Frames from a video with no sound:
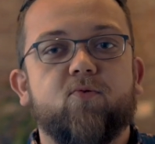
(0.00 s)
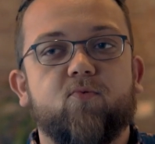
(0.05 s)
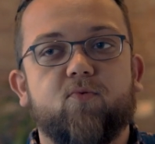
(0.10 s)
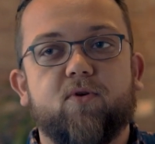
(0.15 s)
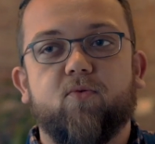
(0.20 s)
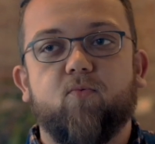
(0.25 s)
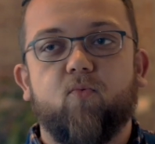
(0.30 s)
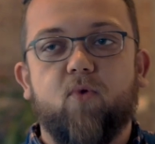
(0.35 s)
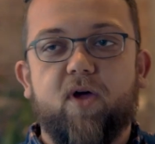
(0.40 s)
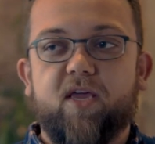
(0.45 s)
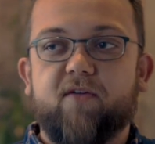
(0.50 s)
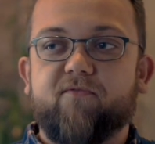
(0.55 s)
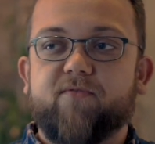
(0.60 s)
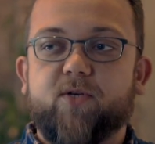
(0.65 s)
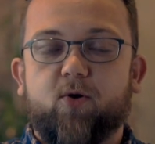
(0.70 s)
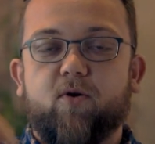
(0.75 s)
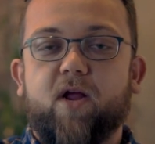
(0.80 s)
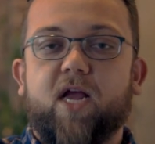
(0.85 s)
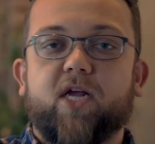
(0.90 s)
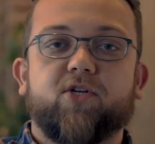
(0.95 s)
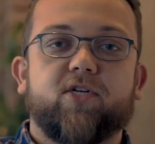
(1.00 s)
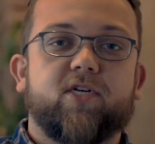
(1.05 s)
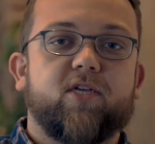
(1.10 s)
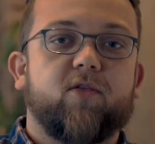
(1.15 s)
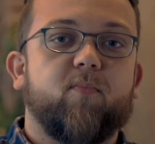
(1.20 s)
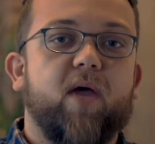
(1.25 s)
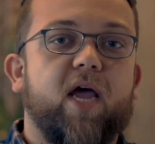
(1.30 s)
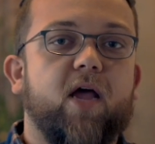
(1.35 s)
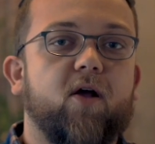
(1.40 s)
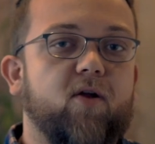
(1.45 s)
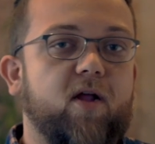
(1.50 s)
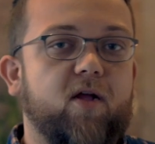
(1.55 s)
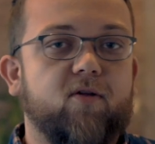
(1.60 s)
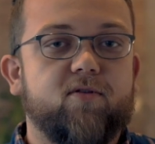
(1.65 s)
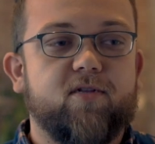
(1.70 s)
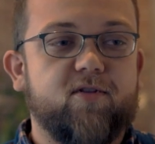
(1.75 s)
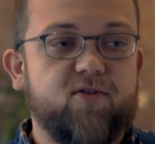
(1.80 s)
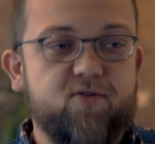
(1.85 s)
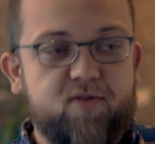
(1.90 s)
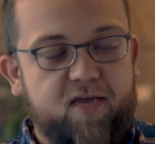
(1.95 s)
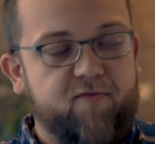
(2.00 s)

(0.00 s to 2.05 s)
with waves crashing in the background, and you